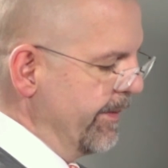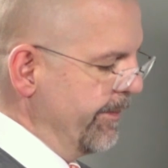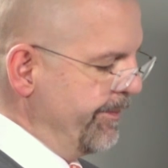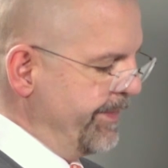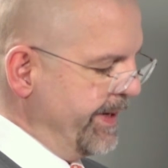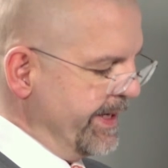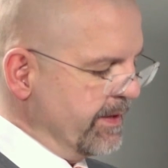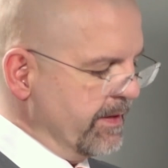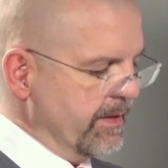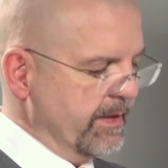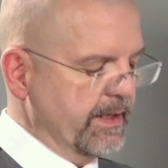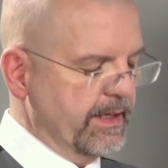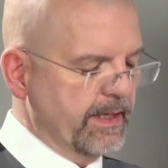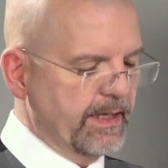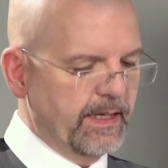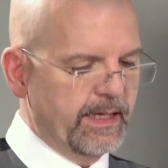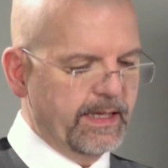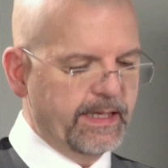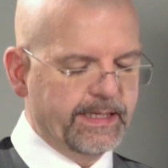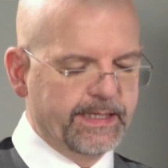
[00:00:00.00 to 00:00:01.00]
But
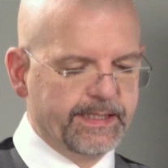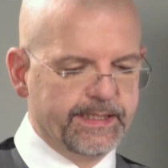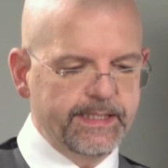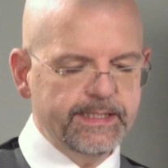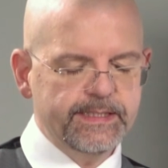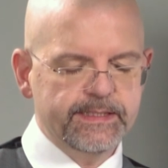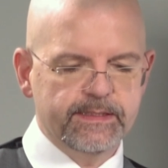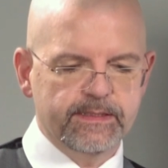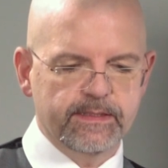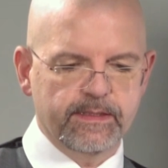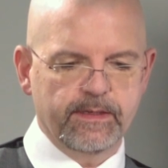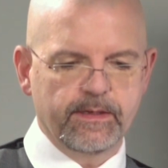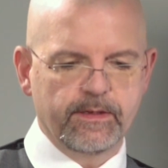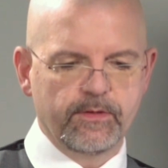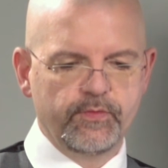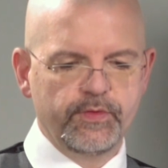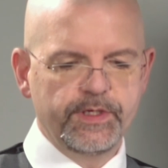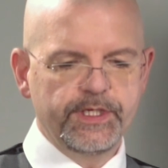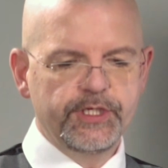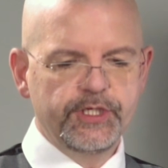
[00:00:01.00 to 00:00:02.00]
this
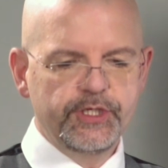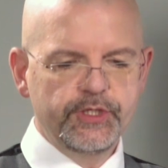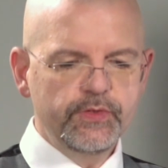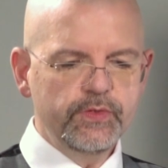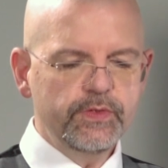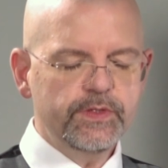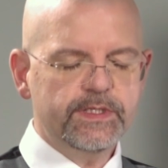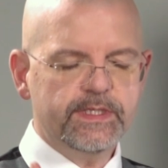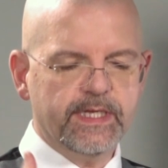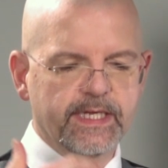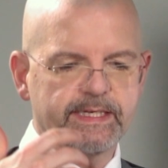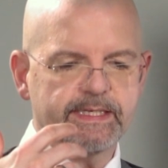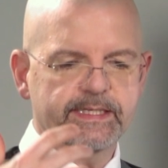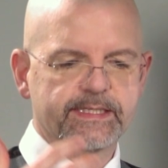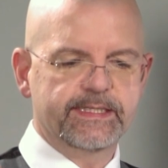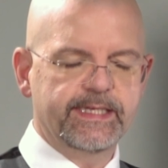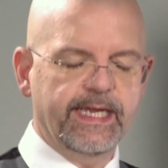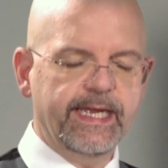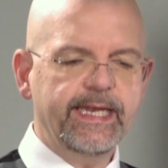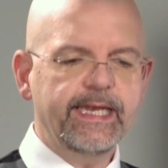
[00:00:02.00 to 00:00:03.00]
reduced
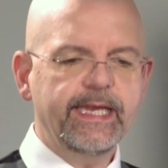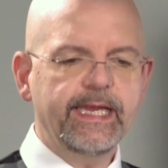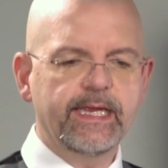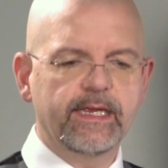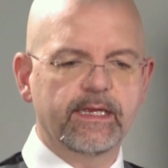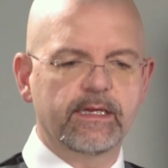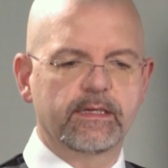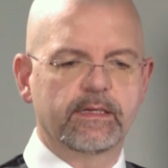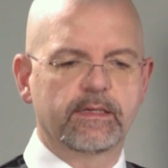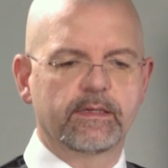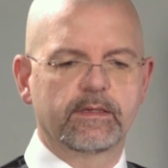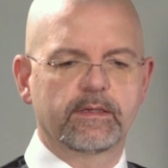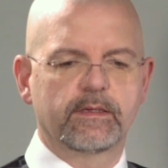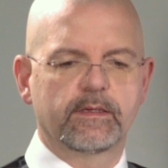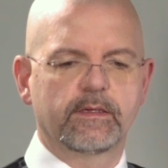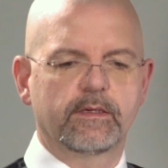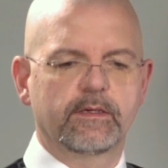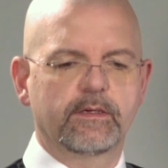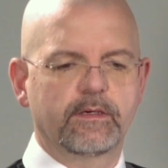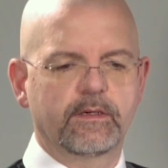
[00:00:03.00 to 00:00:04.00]
understanding,
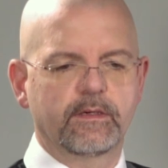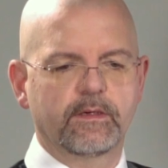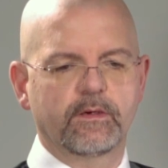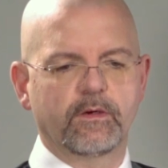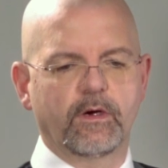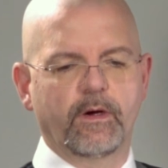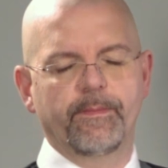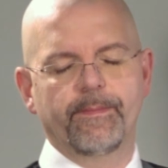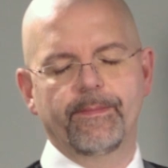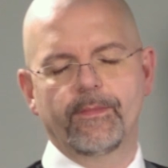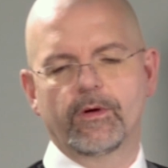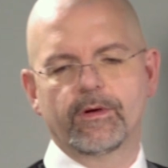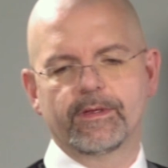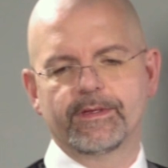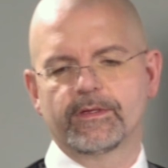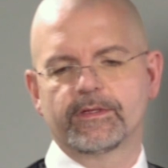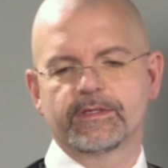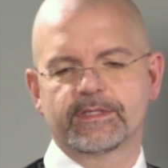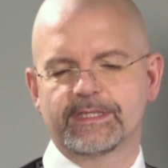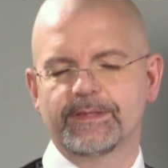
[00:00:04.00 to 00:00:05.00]
or
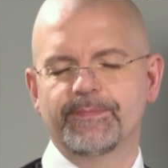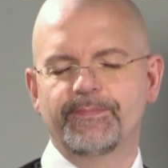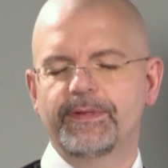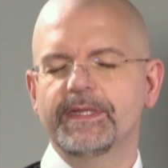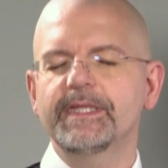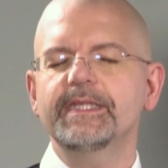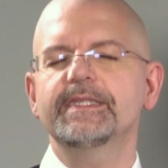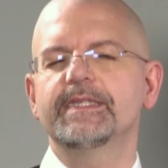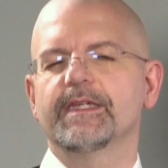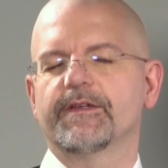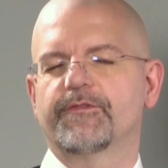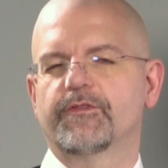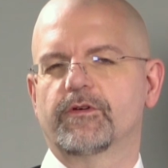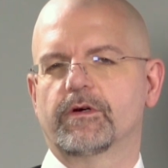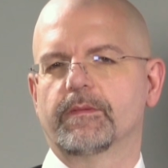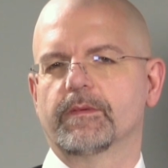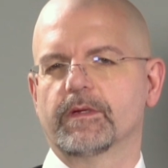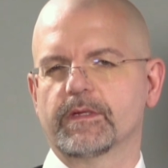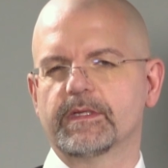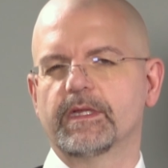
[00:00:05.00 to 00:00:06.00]
simplistic
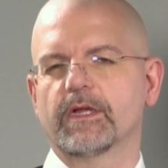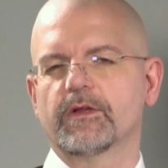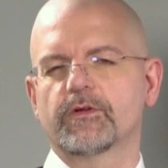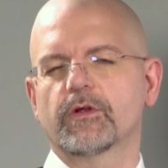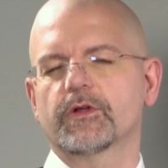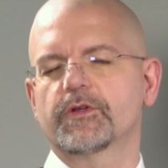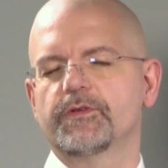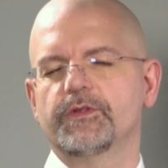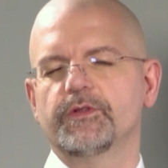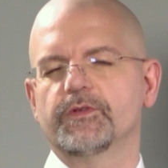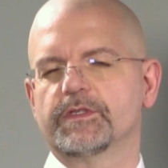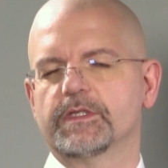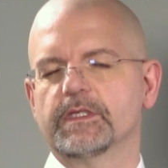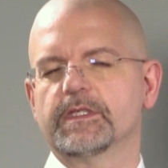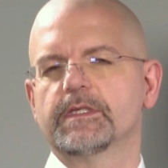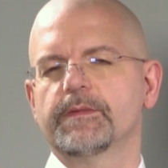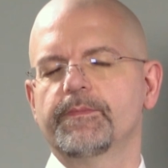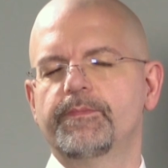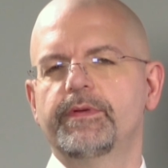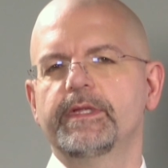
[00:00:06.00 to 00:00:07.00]
form, not reduced, the
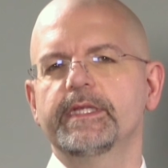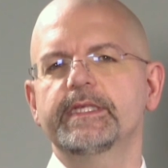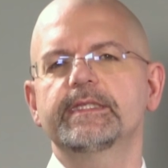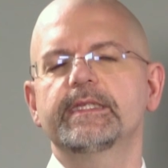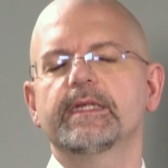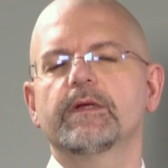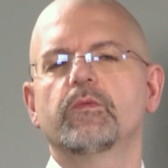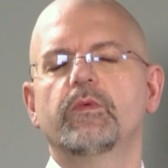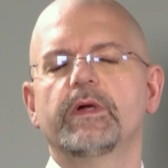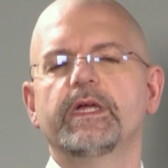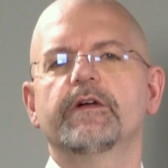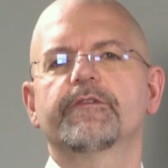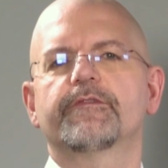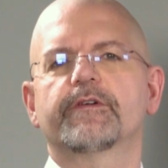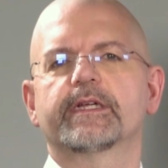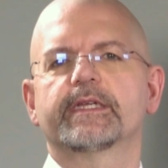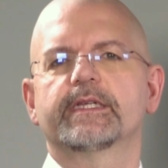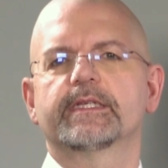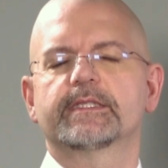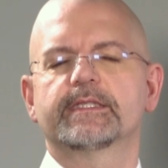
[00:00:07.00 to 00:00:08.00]
simplistic way of
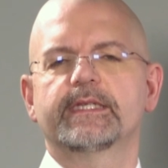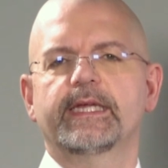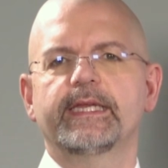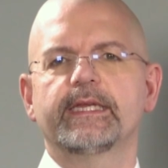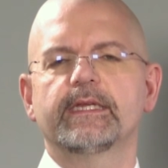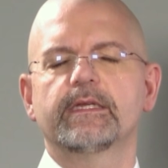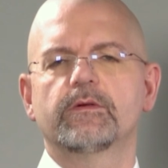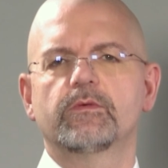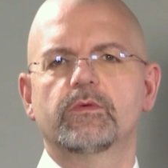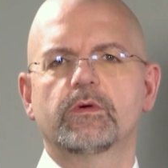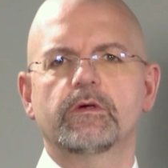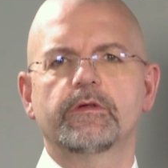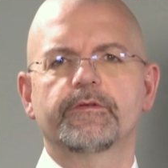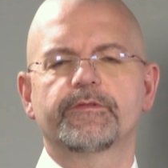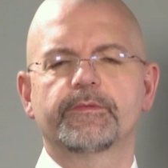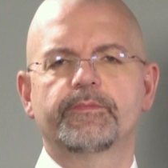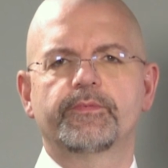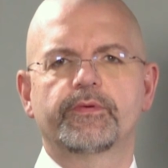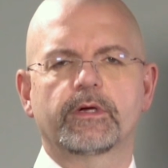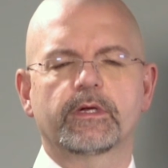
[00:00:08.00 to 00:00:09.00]
understanding the role
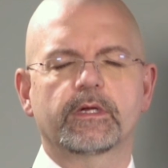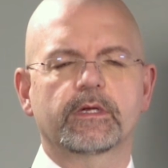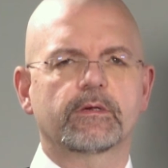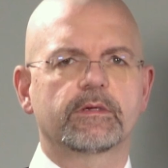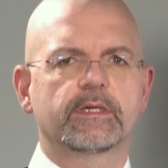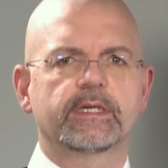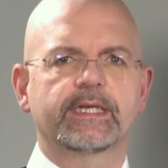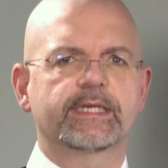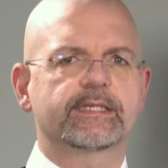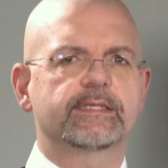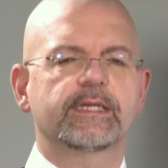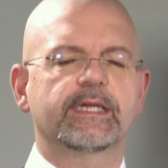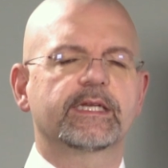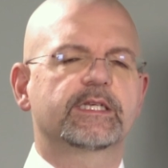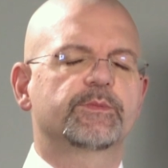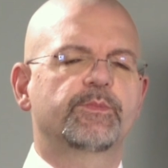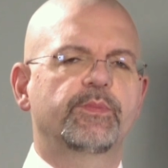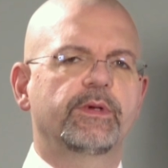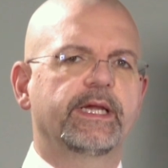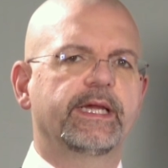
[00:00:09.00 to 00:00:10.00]
of the product owner doesn't
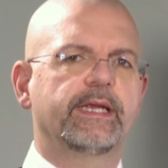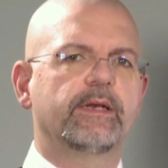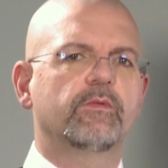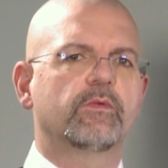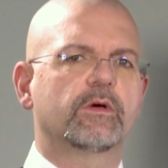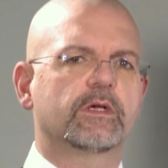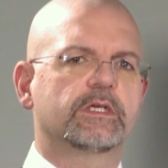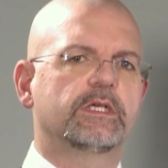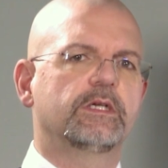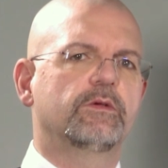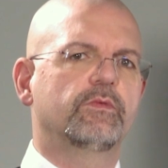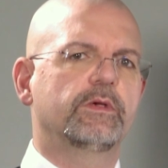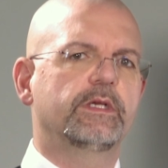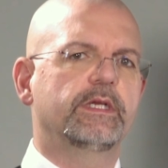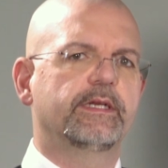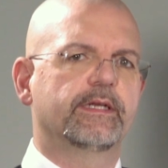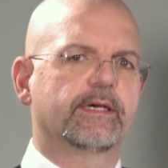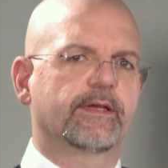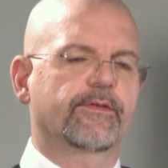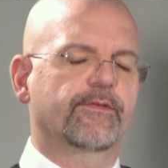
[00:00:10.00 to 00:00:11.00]
explain what he
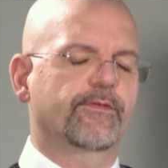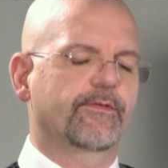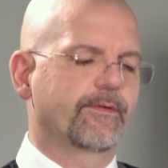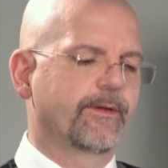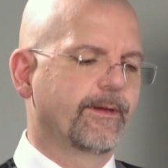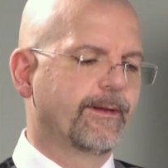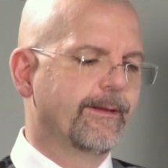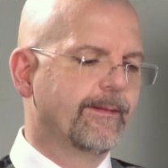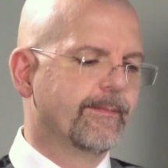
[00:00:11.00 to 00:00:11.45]
really does.